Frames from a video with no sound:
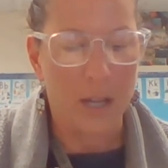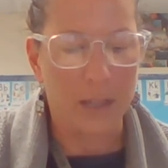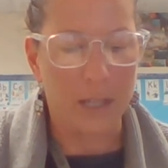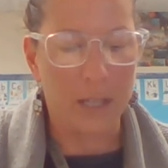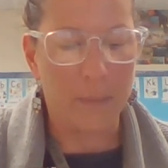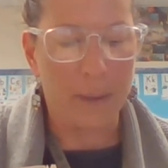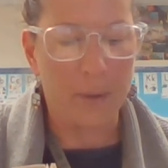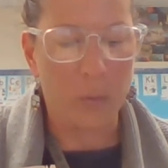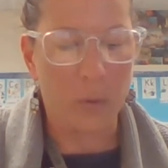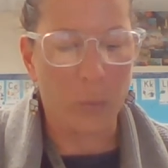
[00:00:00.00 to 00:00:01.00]
Then the
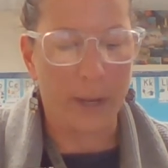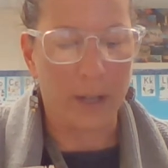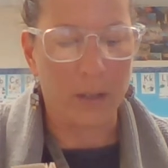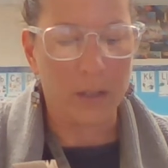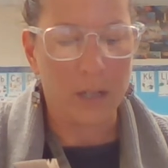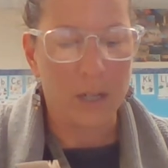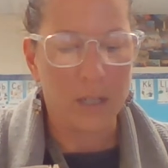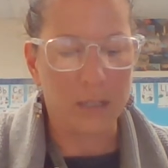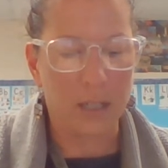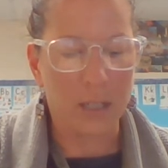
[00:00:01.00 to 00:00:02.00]
baby would wail,
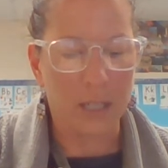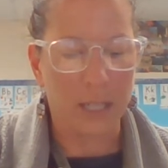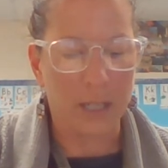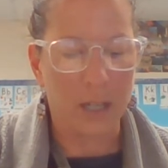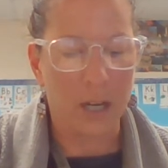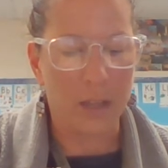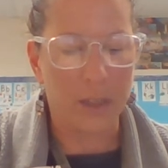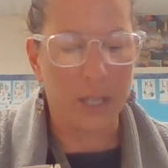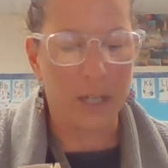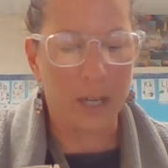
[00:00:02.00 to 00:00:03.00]
suddenly, a
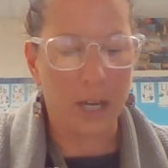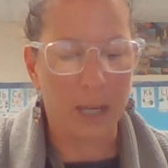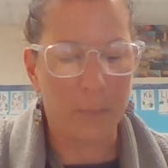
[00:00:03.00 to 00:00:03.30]
thin, high,